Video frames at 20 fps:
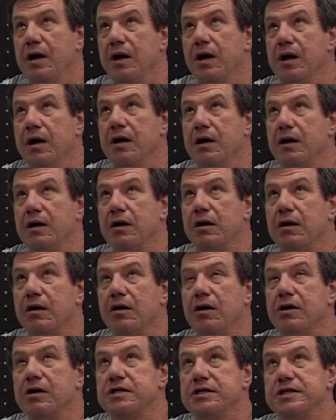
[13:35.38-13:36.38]

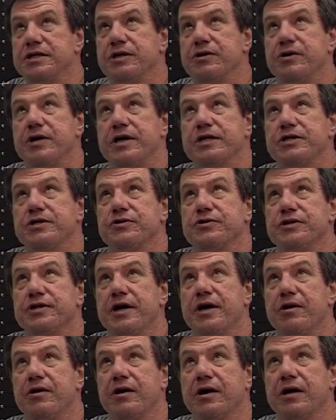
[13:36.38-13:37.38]
artsy or
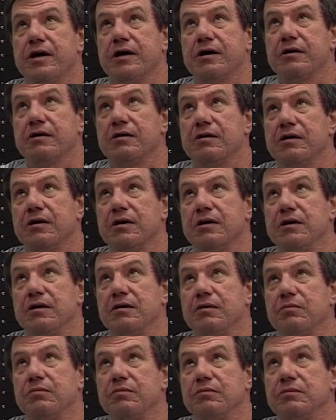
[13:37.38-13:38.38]
esoteric
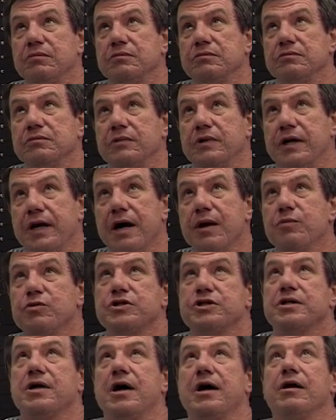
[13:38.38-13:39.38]
camera
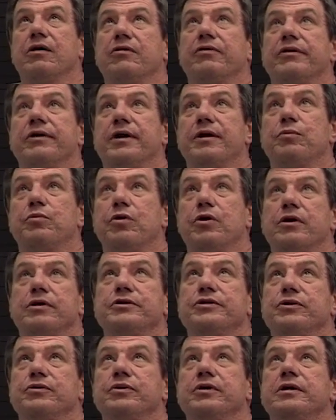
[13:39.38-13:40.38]
style that I brought
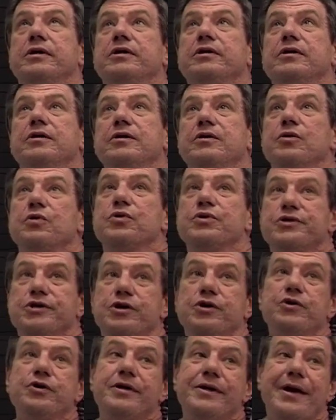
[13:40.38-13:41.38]
to it was a
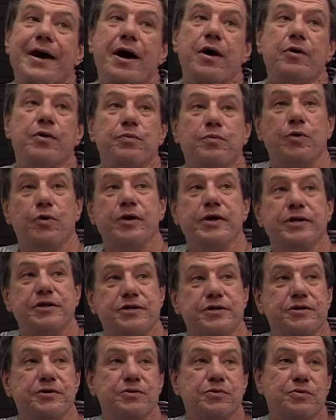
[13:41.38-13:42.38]
good counterpoint
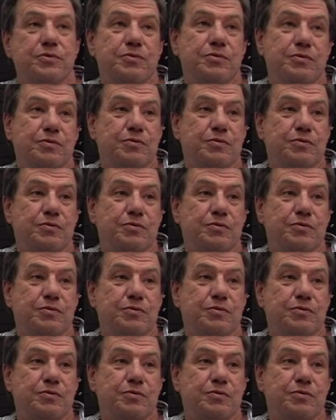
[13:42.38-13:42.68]
to